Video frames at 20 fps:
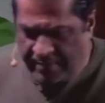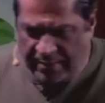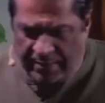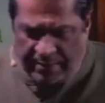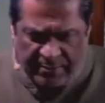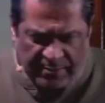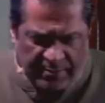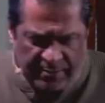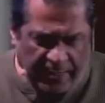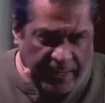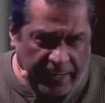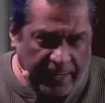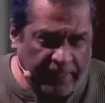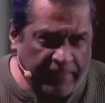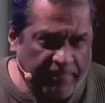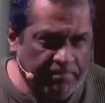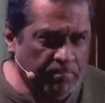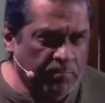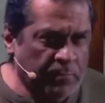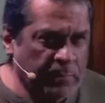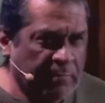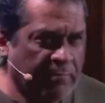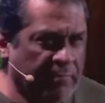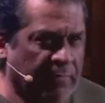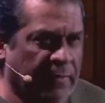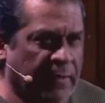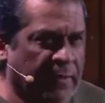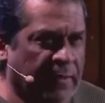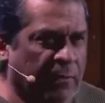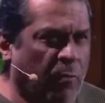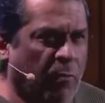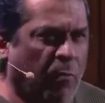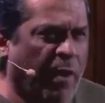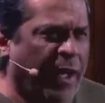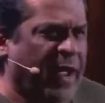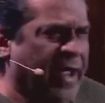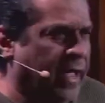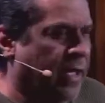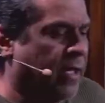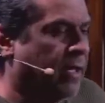he is saying,
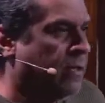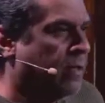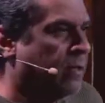why?